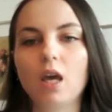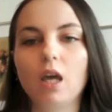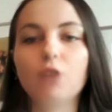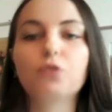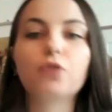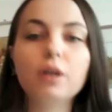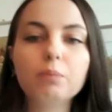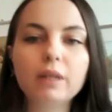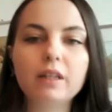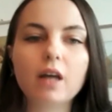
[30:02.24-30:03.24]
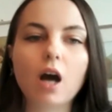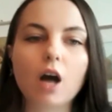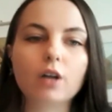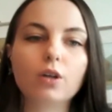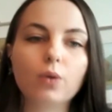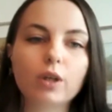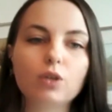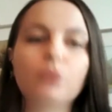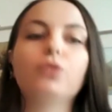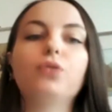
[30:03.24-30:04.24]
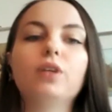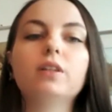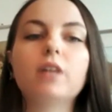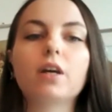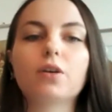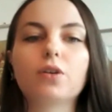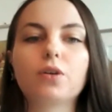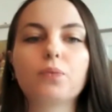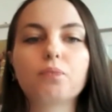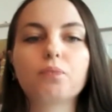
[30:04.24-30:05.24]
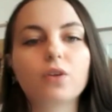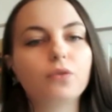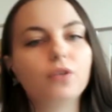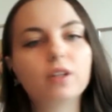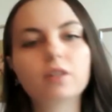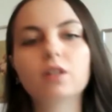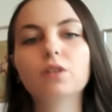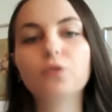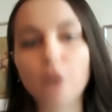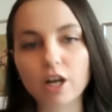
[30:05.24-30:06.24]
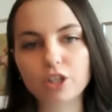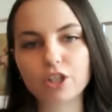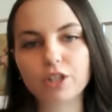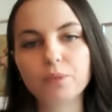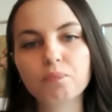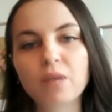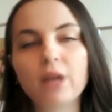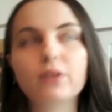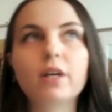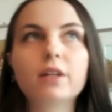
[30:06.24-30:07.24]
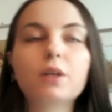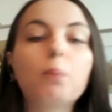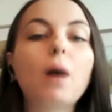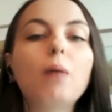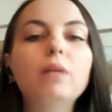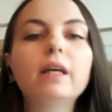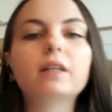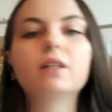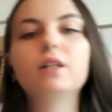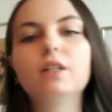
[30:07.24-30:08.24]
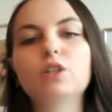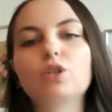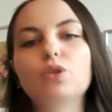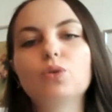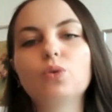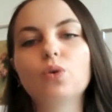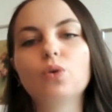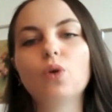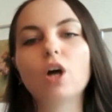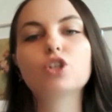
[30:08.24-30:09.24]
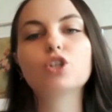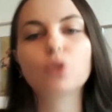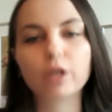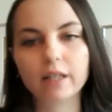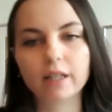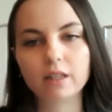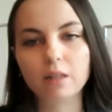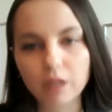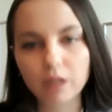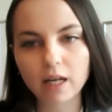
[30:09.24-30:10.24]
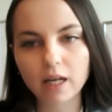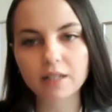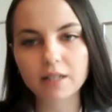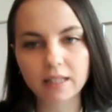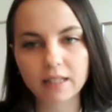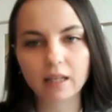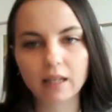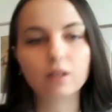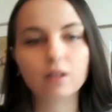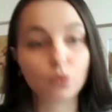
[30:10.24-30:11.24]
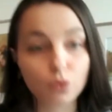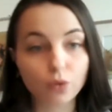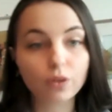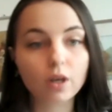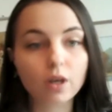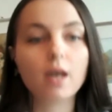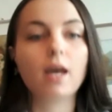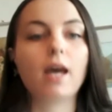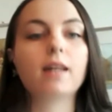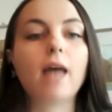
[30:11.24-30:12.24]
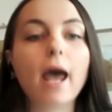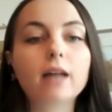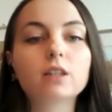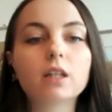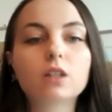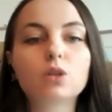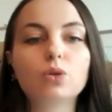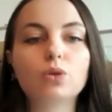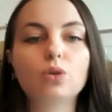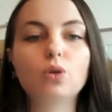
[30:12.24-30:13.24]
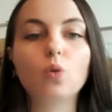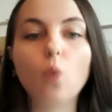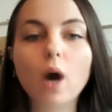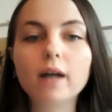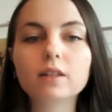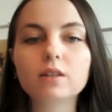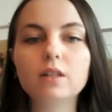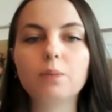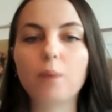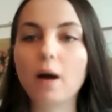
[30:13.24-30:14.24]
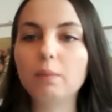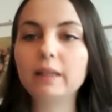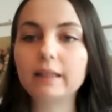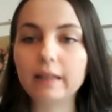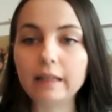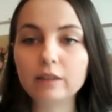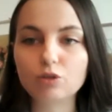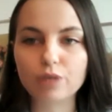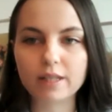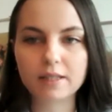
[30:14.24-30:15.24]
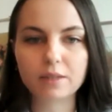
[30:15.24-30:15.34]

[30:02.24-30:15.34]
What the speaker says: If free media are going to fulfill their vital function, then the public needs to assure that the media are seeking the truth and acting to guard the public interest.